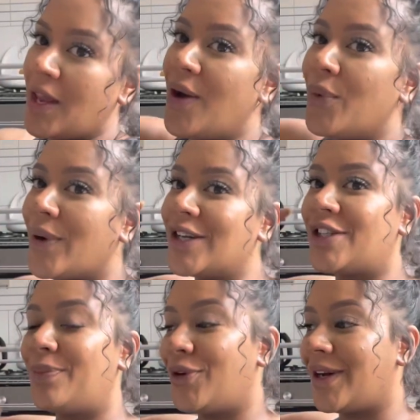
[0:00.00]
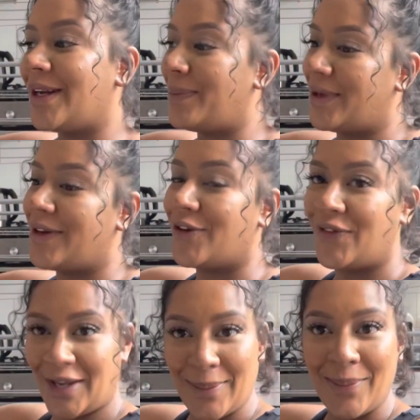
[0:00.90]
I will actually put a clip in of
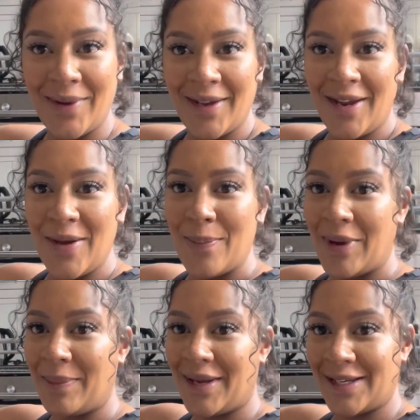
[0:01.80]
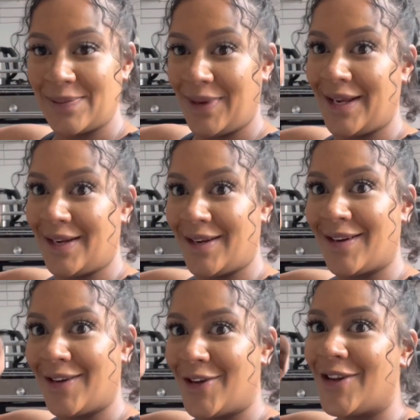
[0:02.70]
him maybe
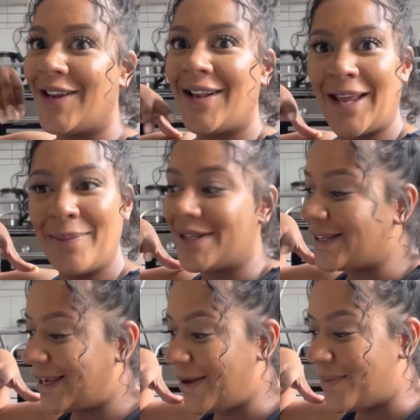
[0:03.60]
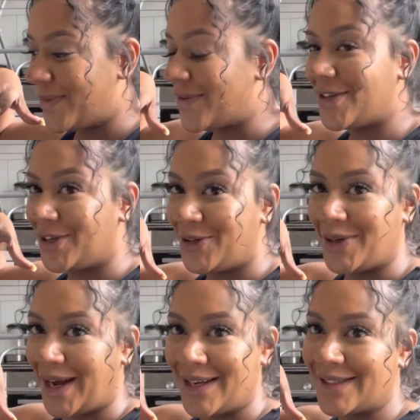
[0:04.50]
explaining labor to him, to you
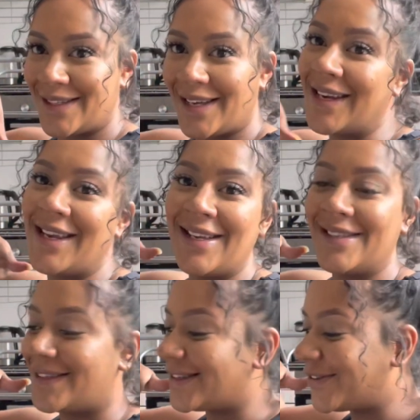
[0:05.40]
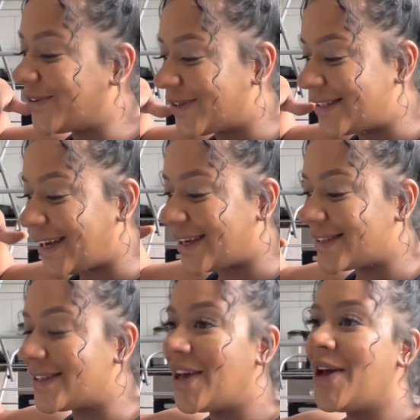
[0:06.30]
guys in his
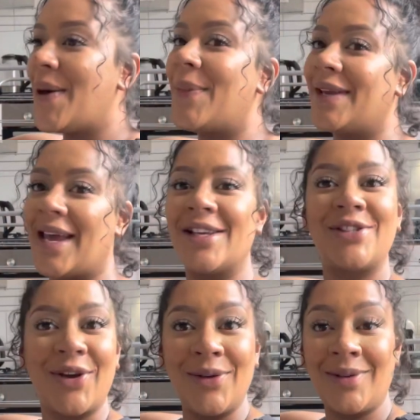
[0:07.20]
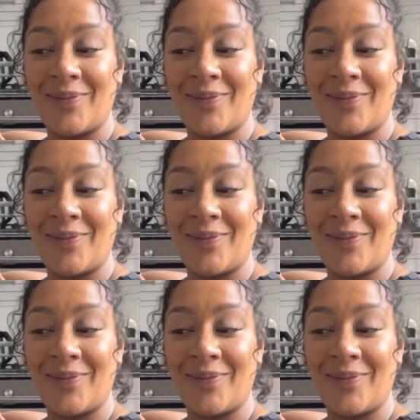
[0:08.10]
context. But yeah, so